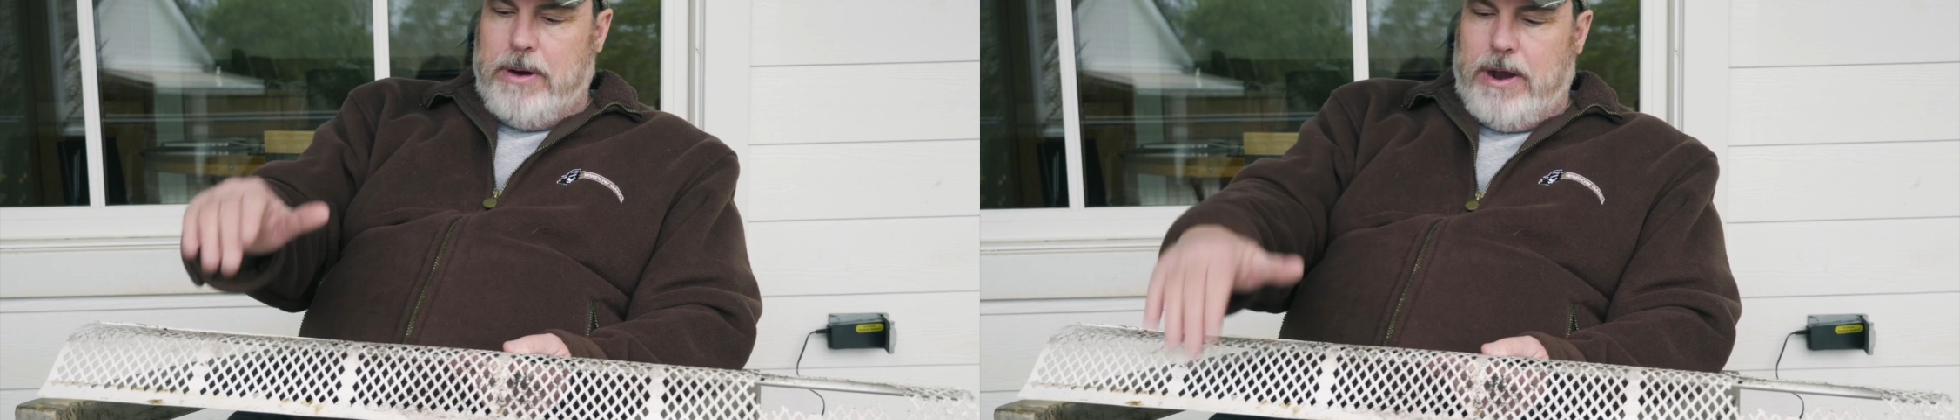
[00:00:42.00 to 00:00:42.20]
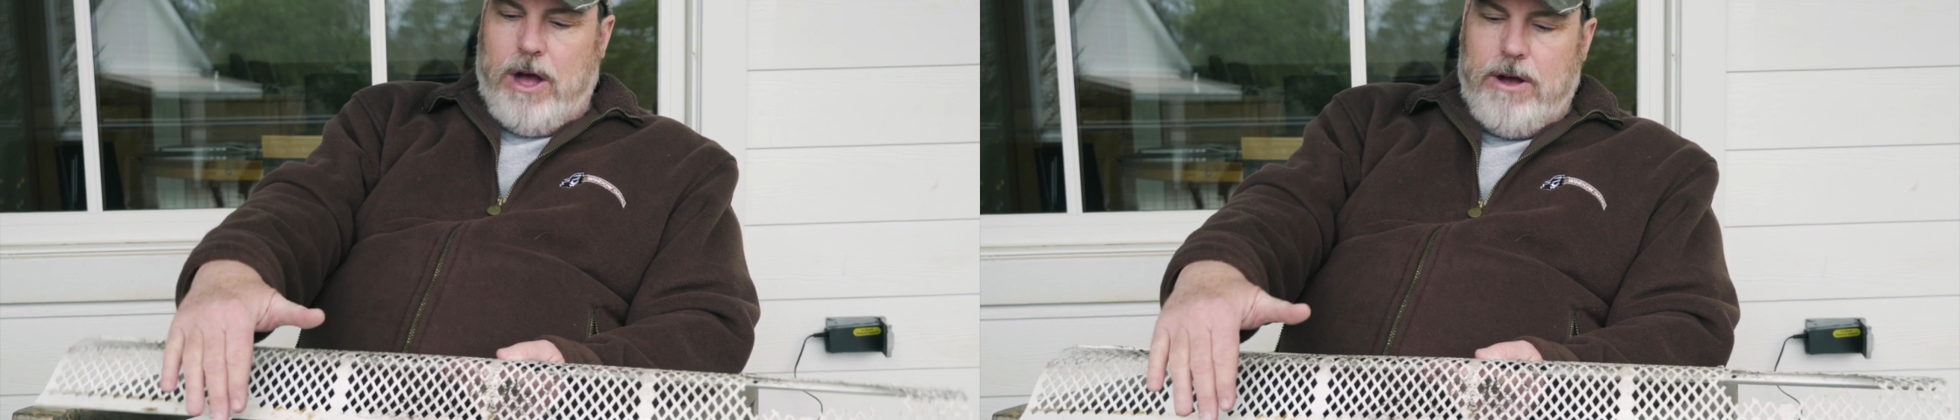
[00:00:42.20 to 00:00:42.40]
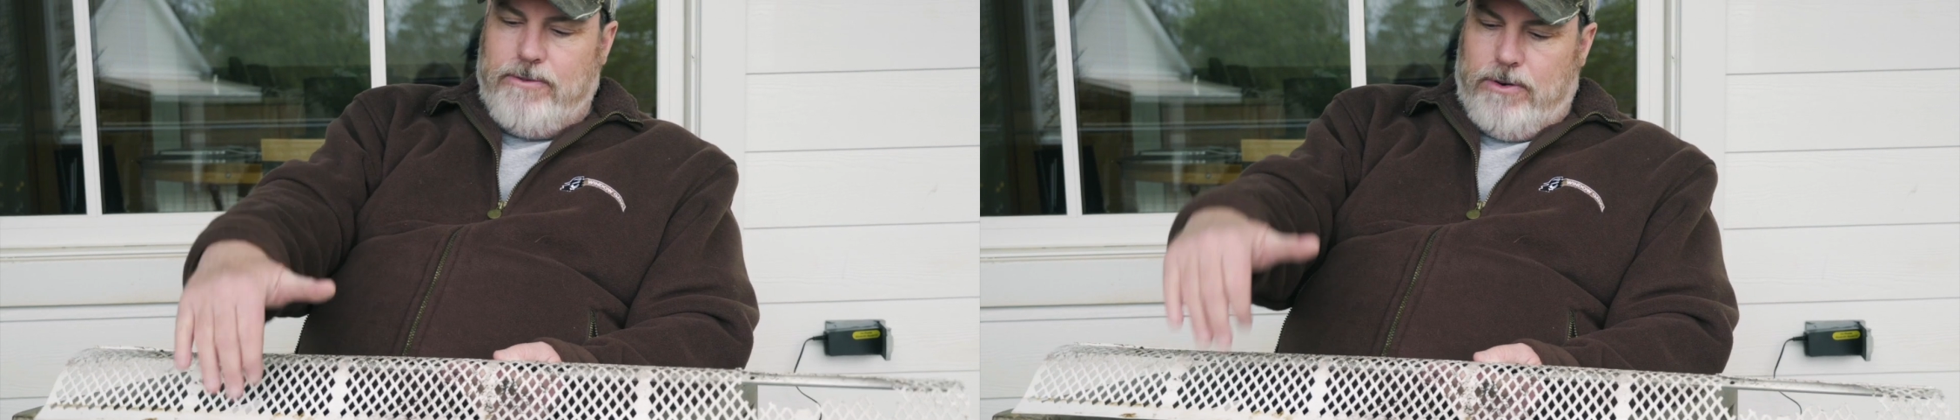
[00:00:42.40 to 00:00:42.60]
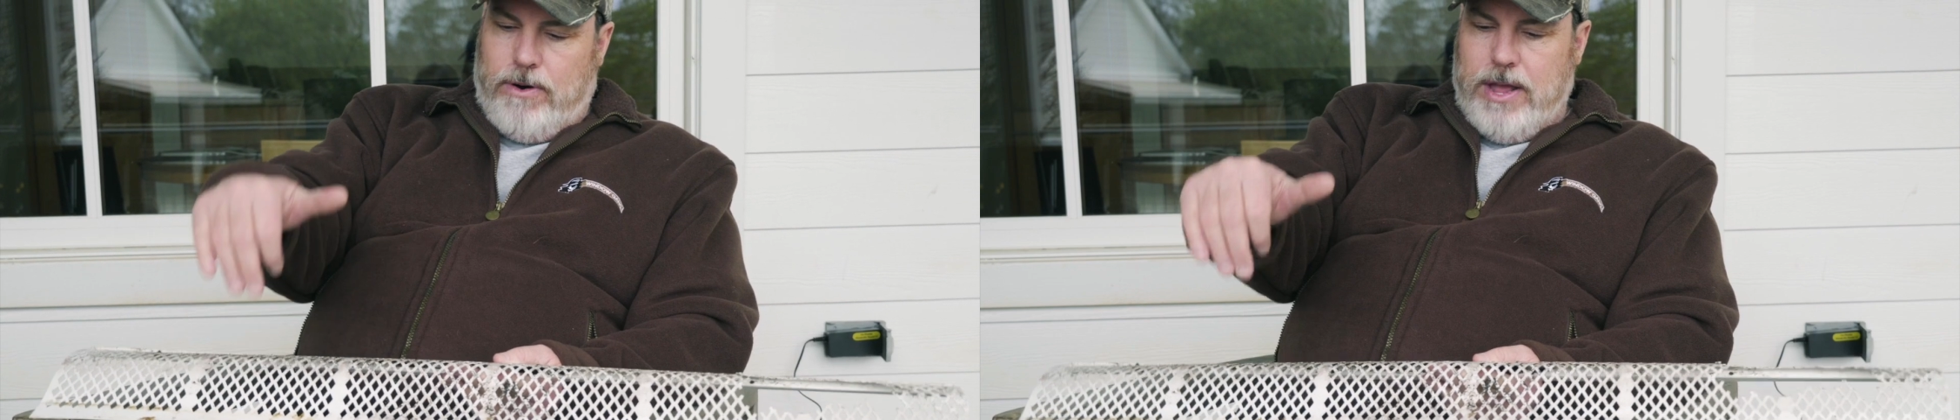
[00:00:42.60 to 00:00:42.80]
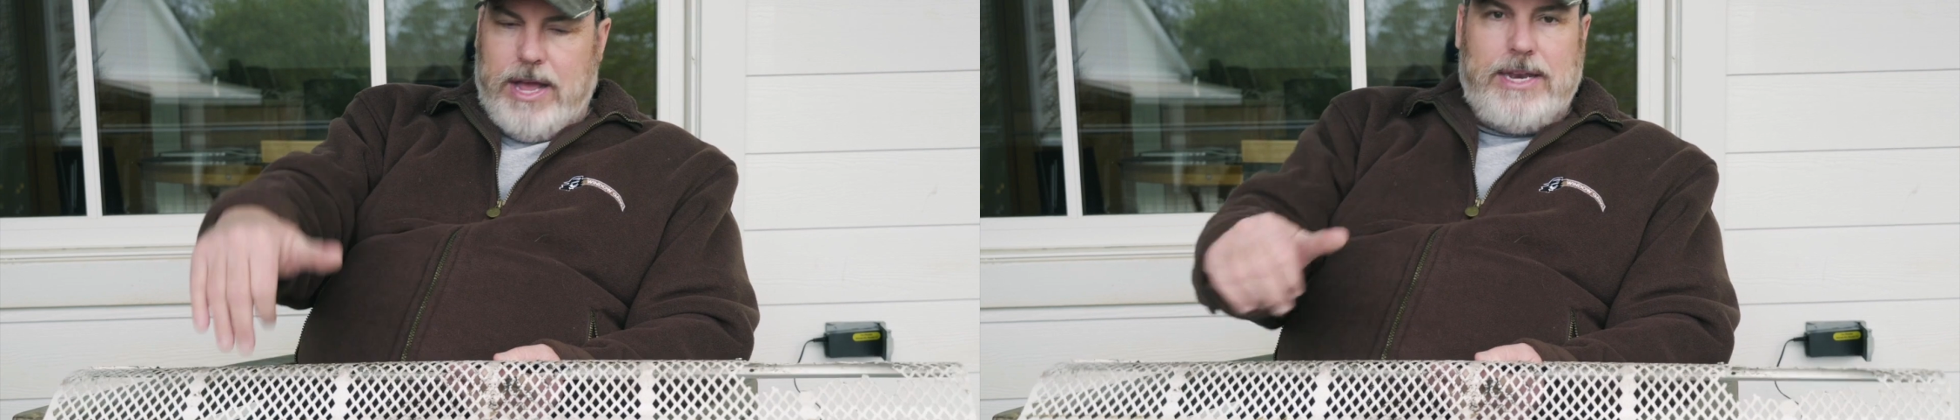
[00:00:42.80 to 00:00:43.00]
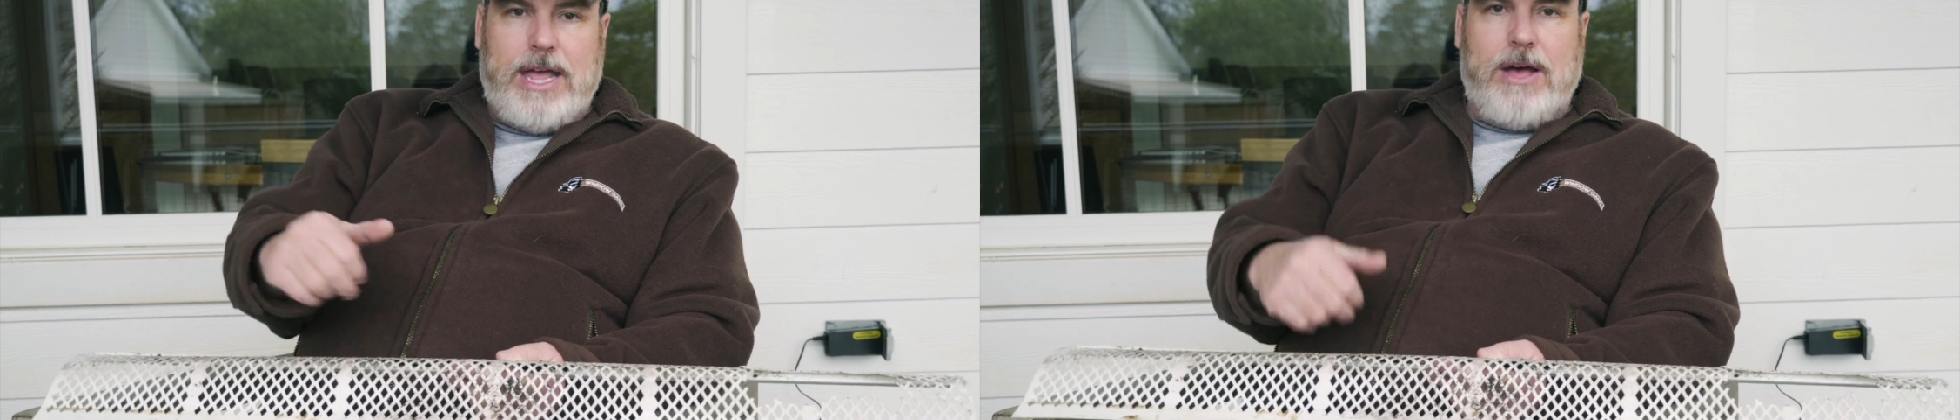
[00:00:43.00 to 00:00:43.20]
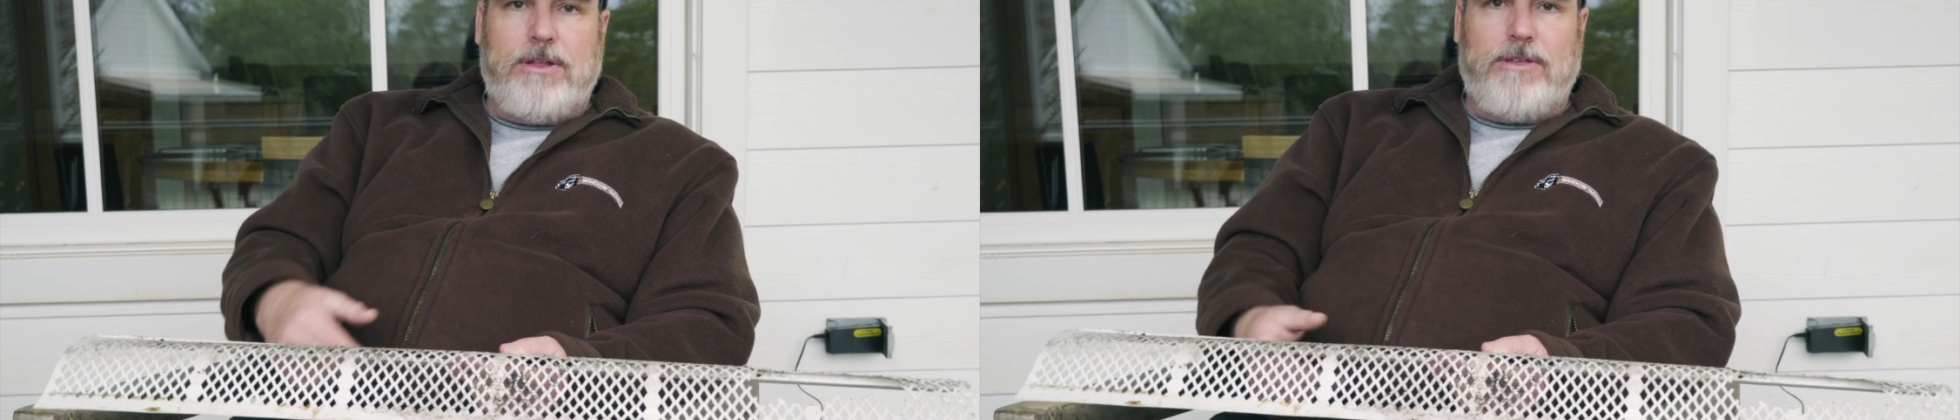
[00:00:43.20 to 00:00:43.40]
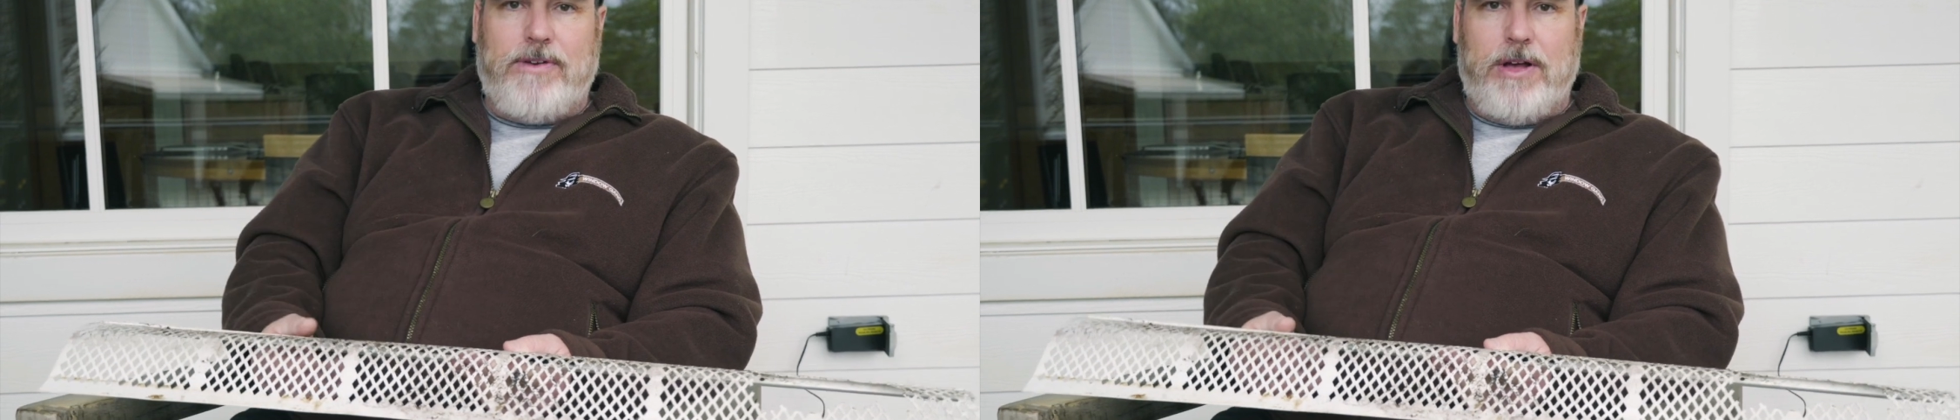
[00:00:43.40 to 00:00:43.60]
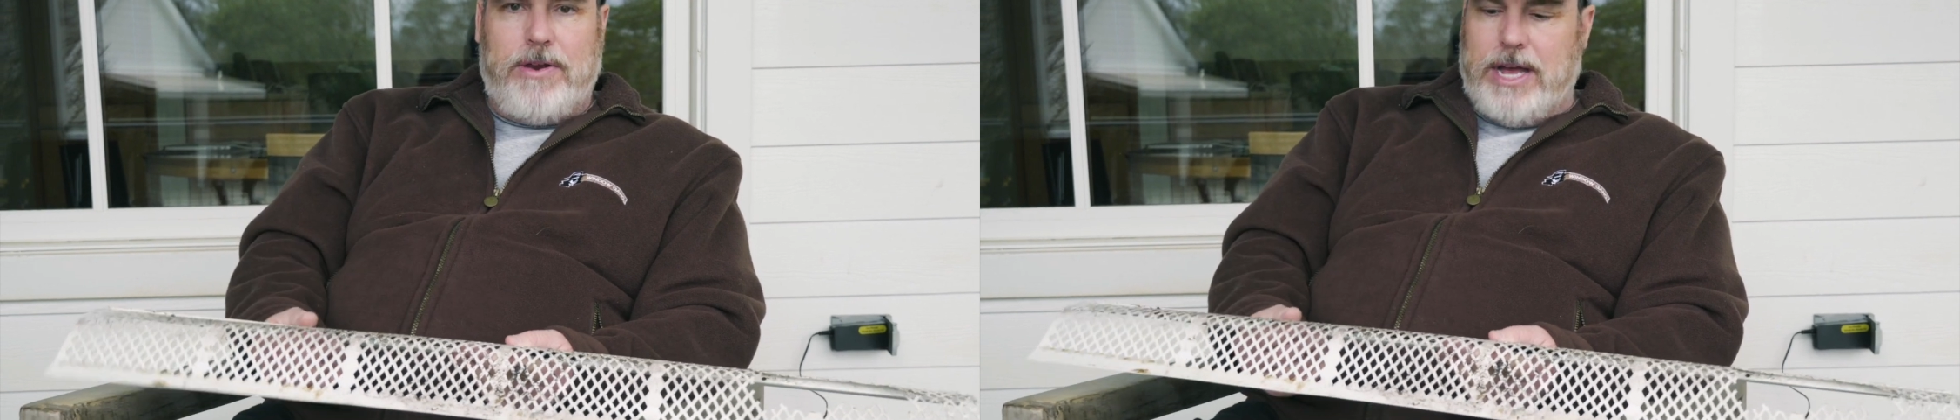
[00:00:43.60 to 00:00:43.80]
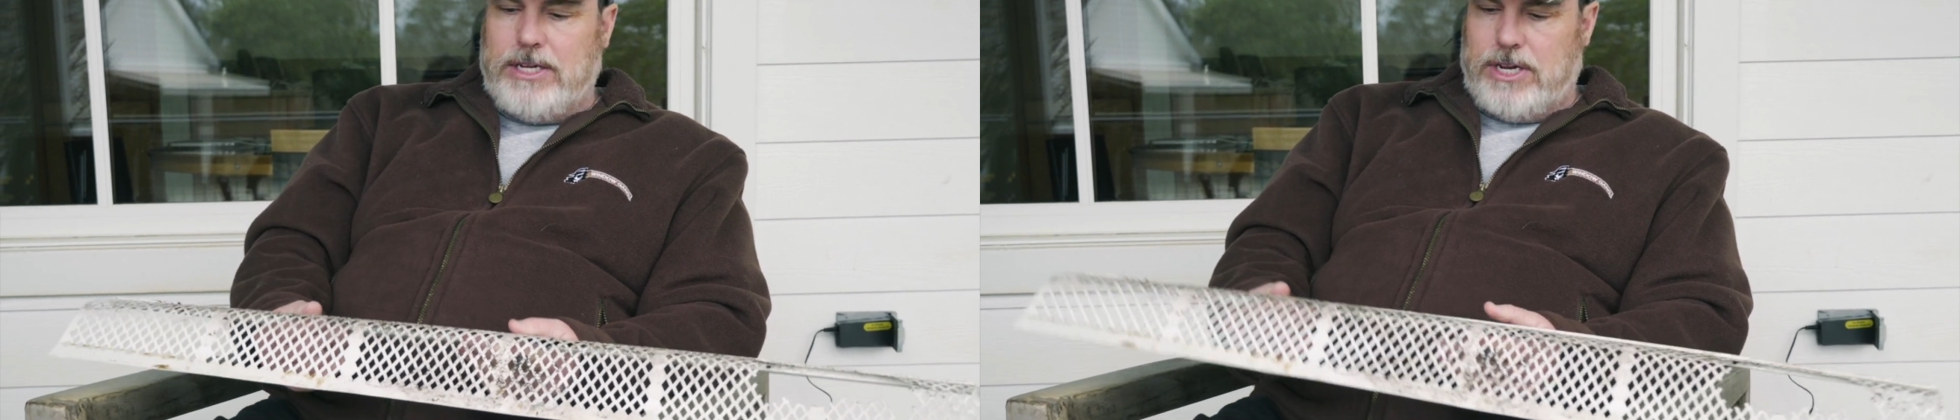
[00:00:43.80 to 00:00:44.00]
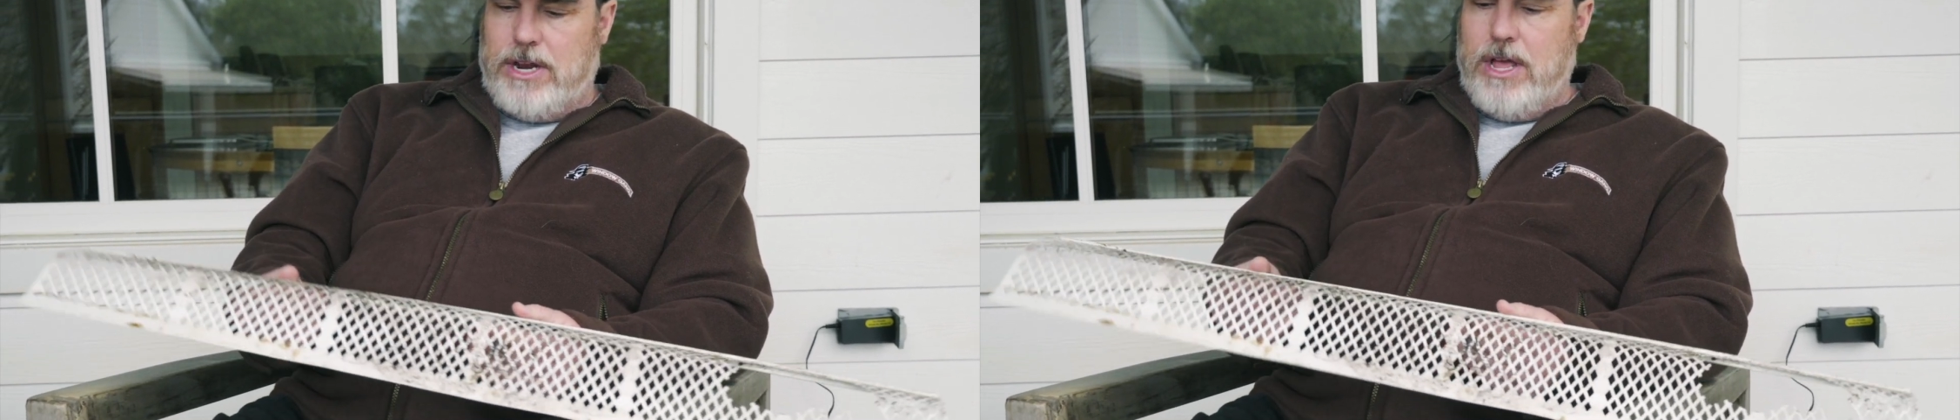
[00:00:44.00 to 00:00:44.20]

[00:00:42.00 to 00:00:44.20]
but over and down to the foundation.